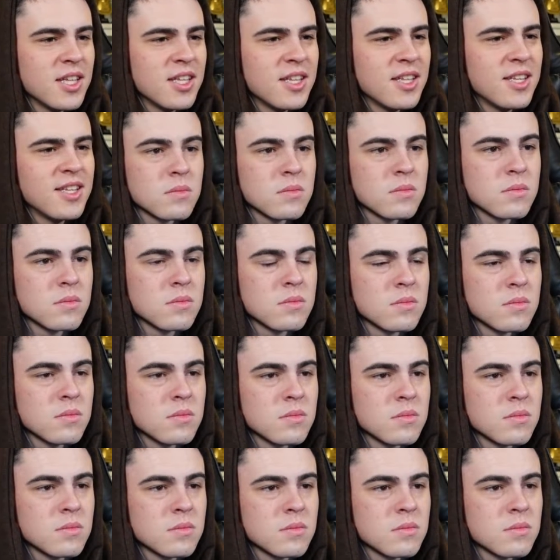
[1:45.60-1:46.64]

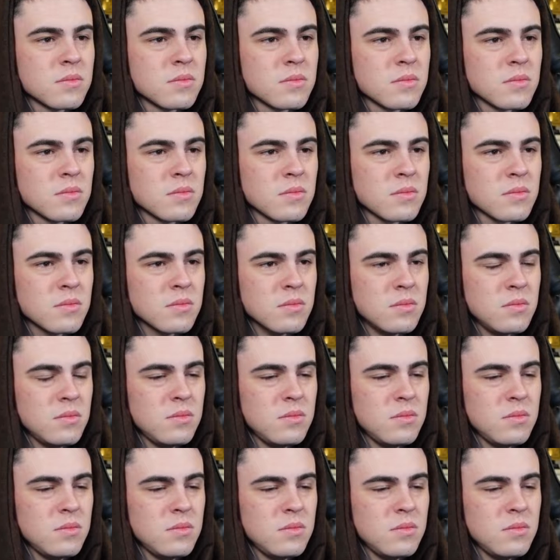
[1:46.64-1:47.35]
(no one is talking)